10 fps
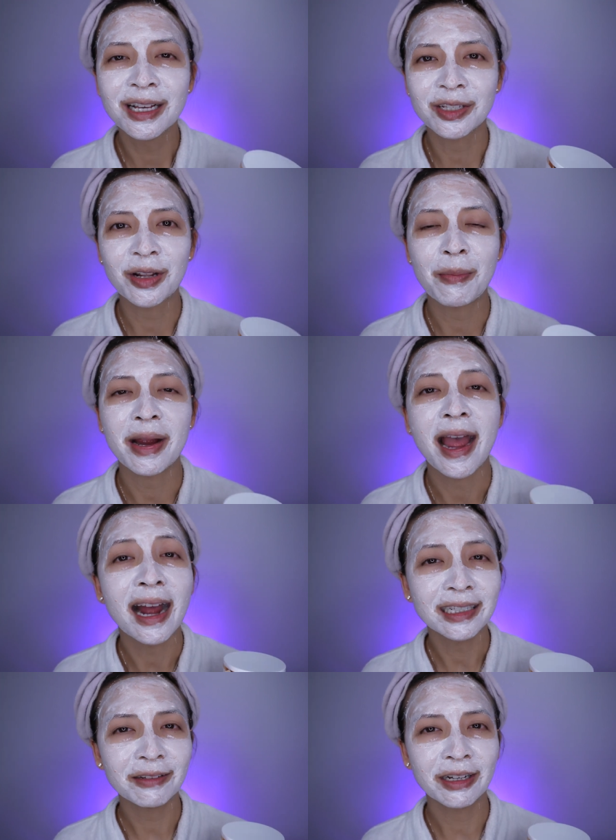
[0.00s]
so that my
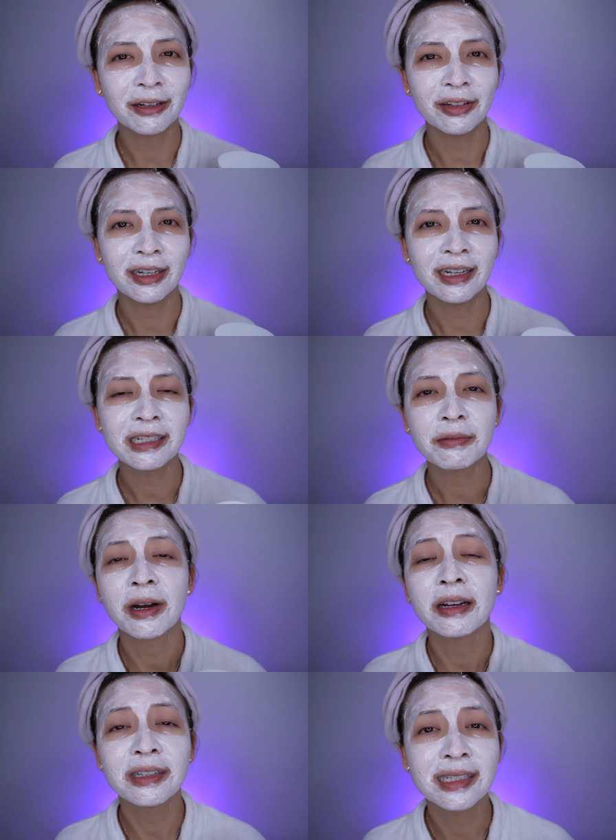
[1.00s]
active ingredients from
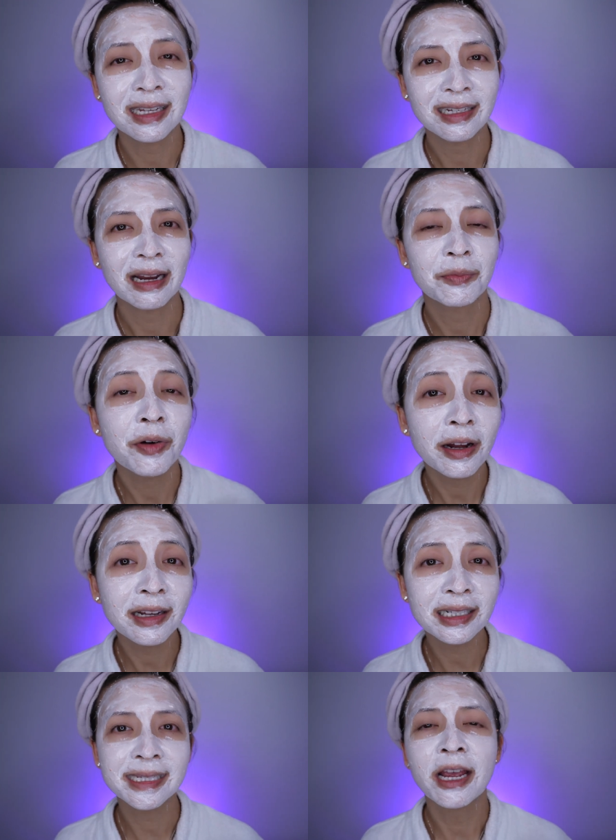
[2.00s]
other skincare
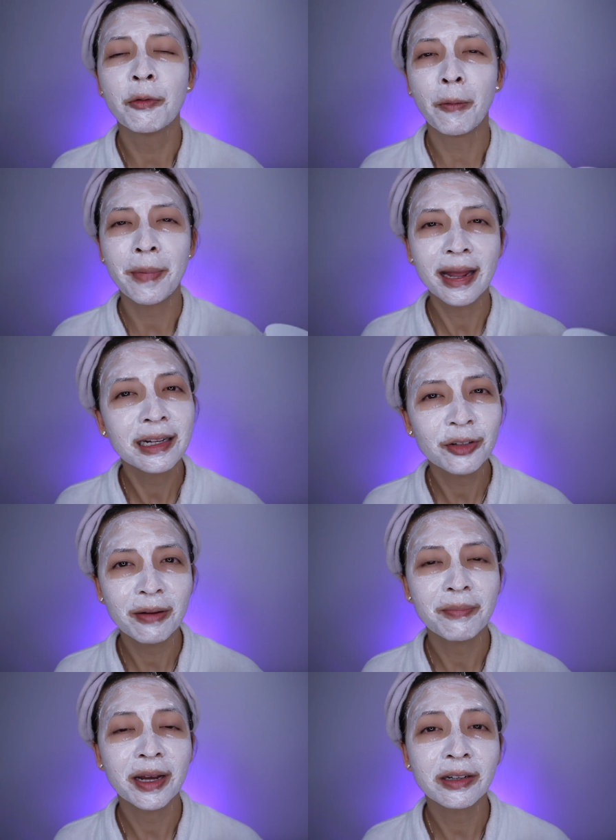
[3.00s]
products will
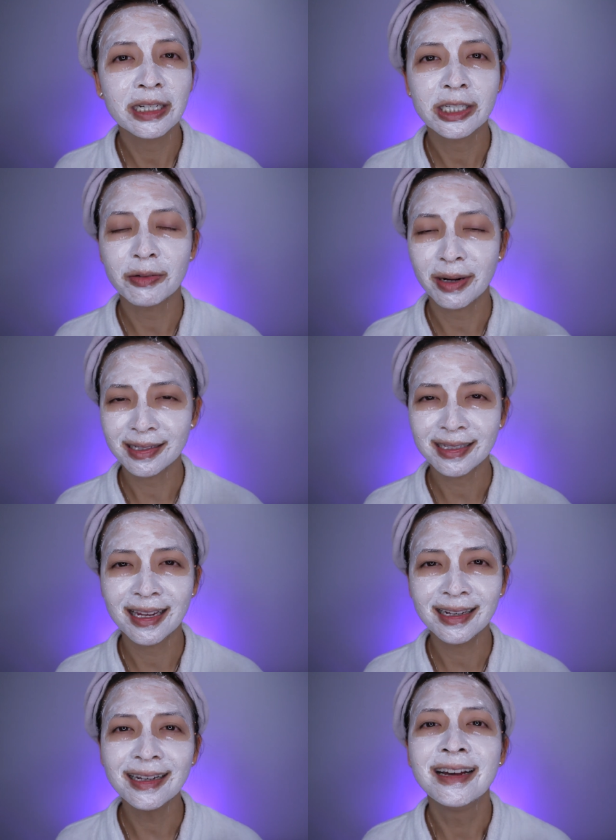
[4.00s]
penetrate better into my
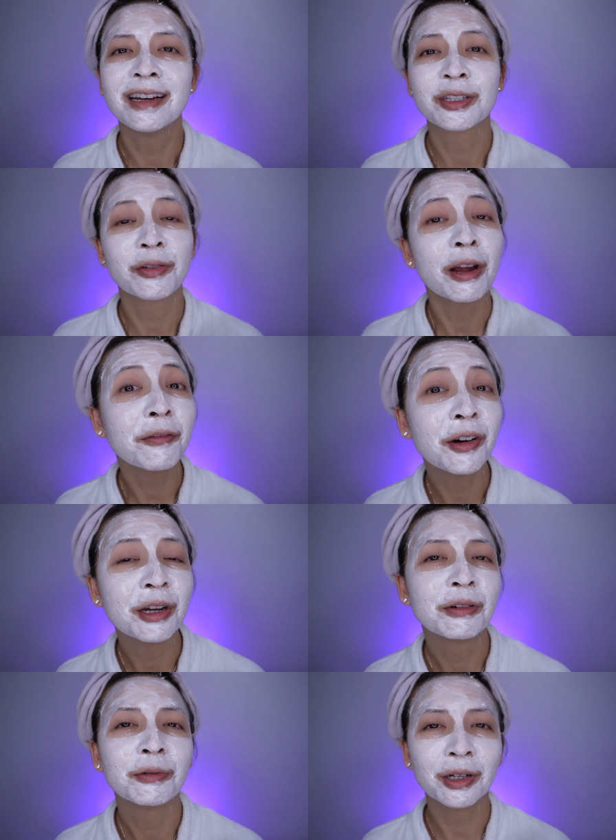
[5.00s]
skin so therefore
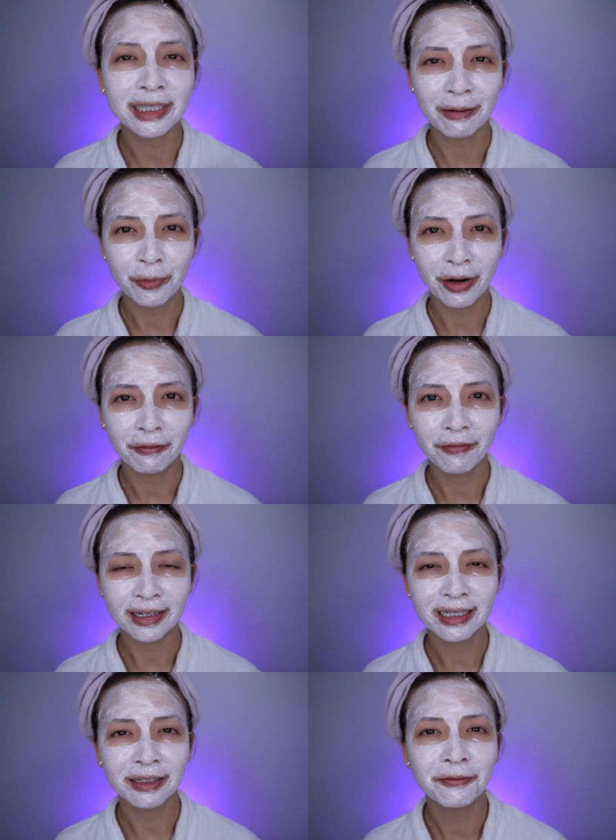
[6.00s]
it will work more
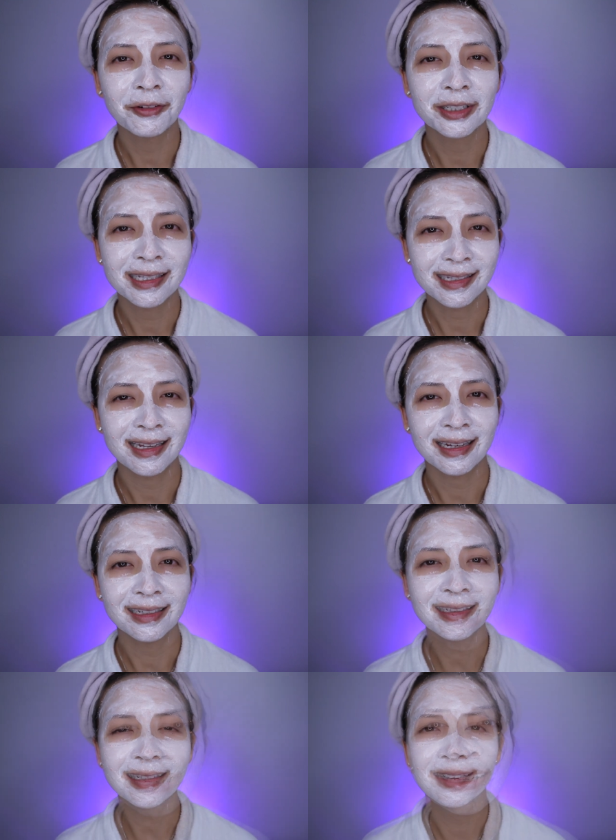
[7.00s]
effectively for the
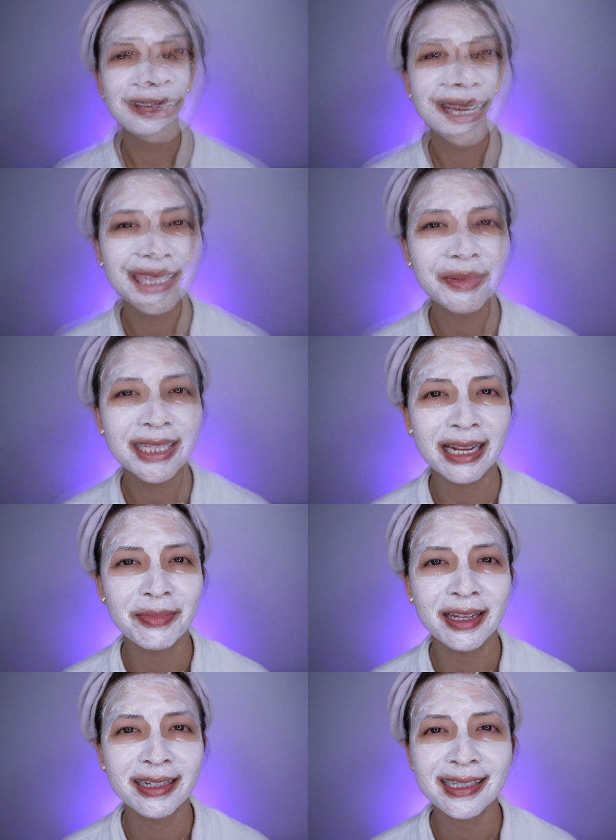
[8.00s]
skin. It has been 10
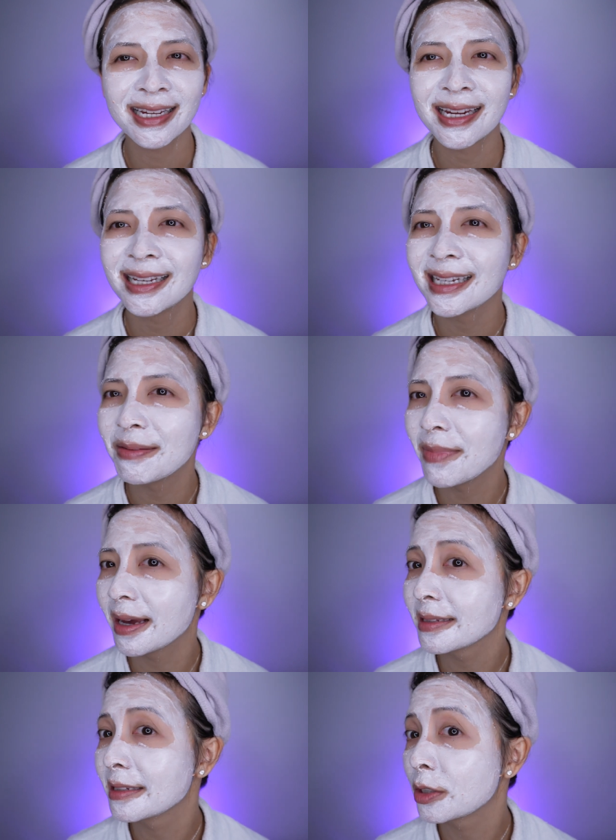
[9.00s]
minutes and the
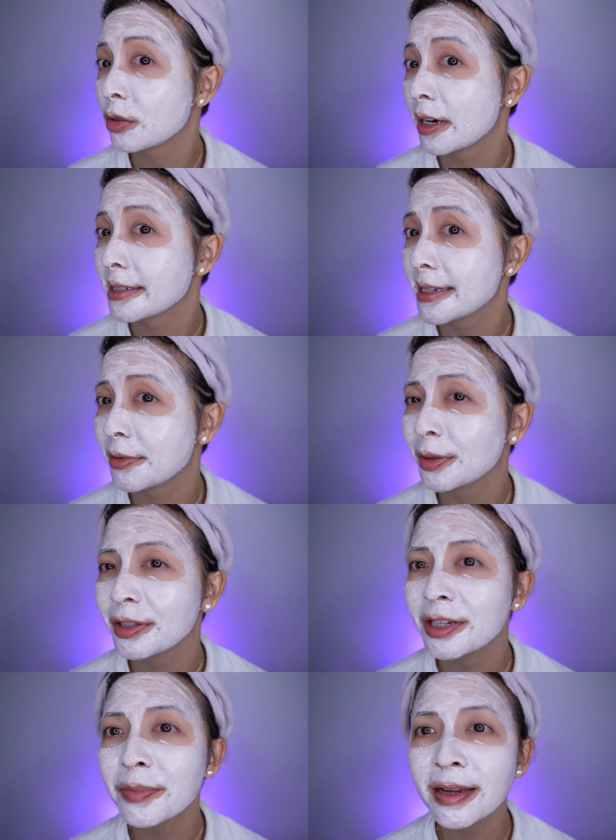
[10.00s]
mask is drying down a
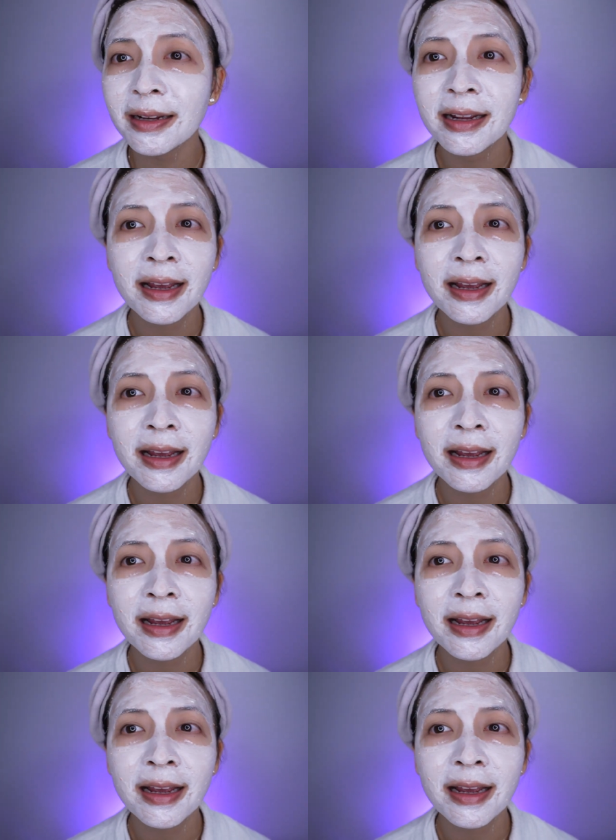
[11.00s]
little bit,